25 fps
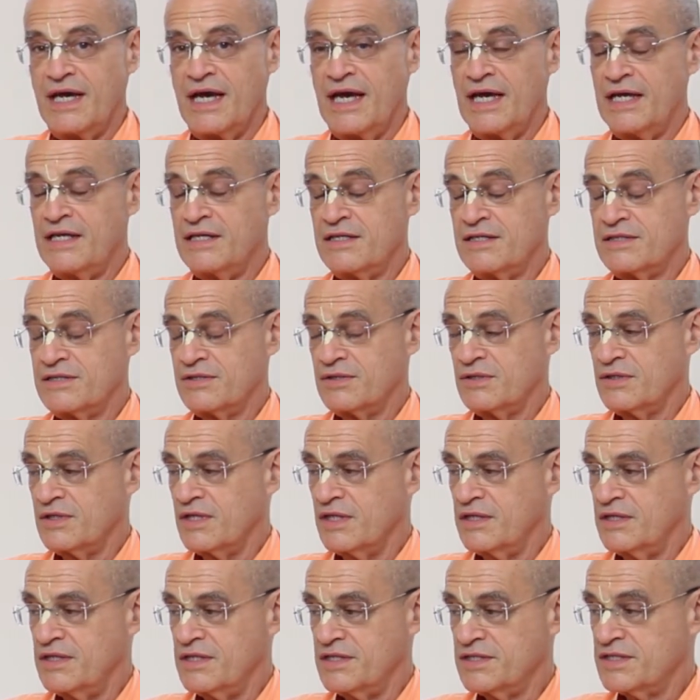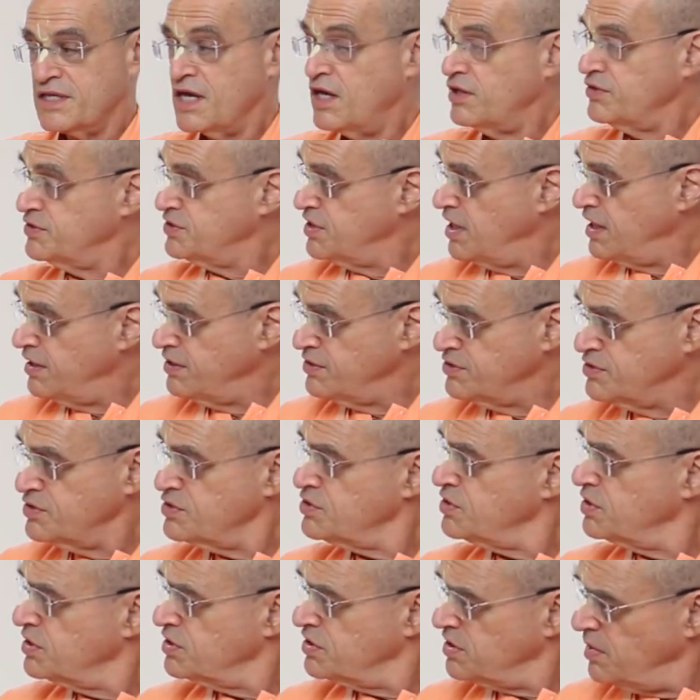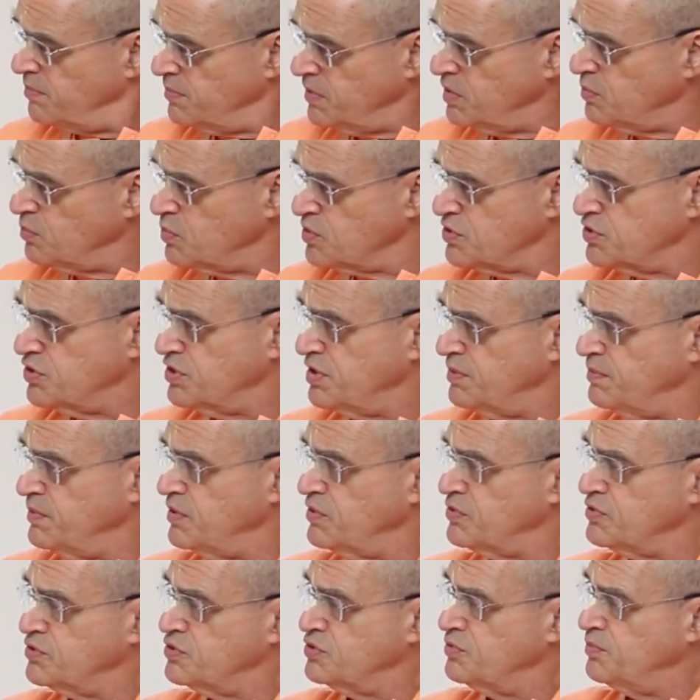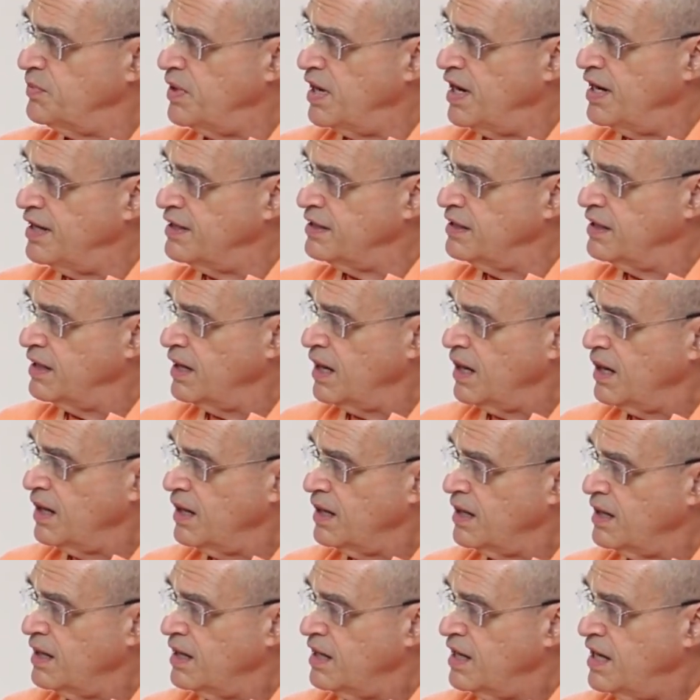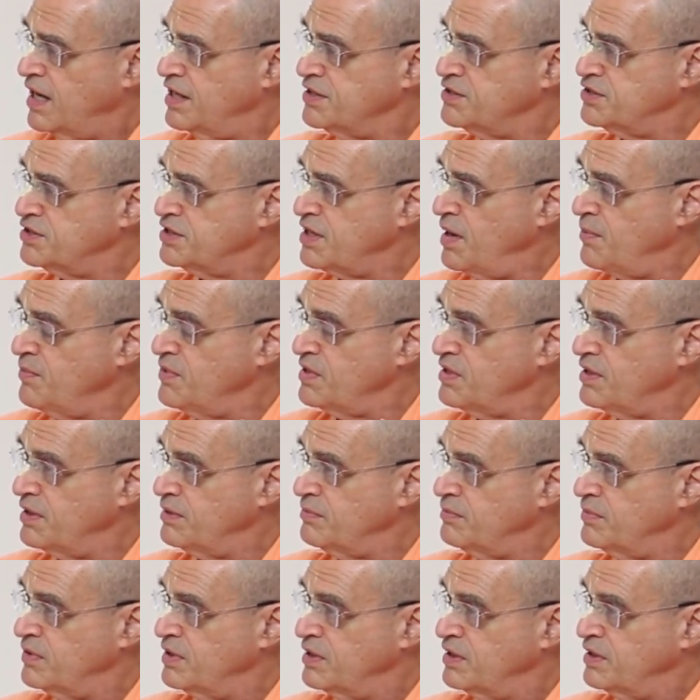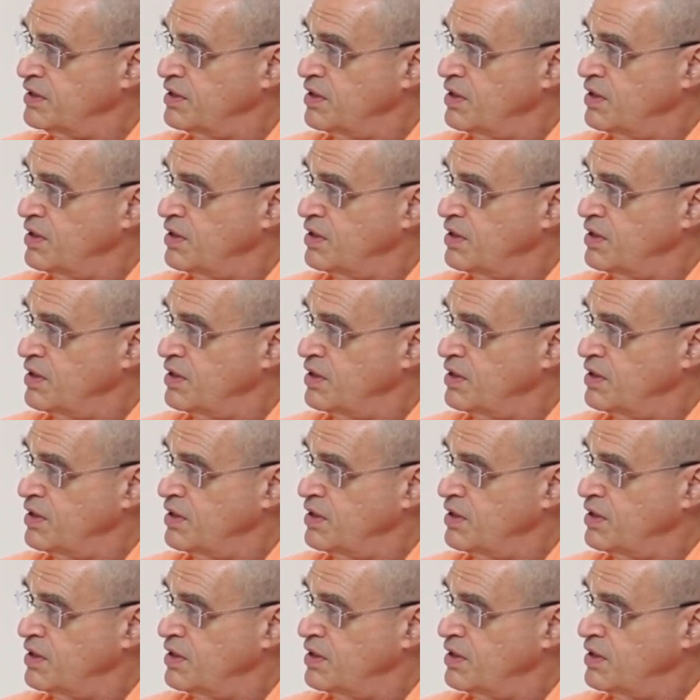And these health challenges, some of them were similar to mine, and some of them